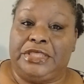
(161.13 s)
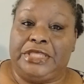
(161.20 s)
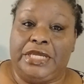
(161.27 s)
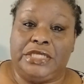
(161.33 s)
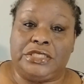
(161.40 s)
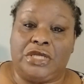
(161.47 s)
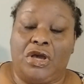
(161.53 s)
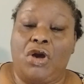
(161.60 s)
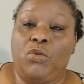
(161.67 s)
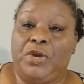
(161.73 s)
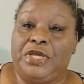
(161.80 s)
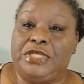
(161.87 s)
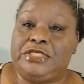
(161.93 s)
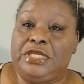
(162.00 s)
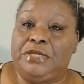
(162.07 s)
things
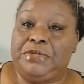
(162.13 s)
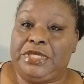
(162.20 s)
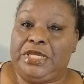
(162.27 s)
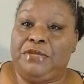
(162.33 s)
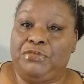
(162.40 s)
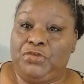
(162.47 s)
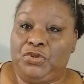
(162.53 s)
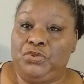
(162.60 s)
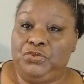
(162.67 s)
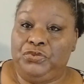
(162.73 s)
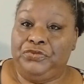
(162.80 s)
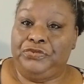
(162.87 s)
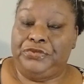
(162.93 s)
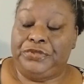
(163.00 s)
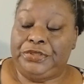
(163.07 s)
always seem to get
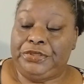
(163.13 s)
moved.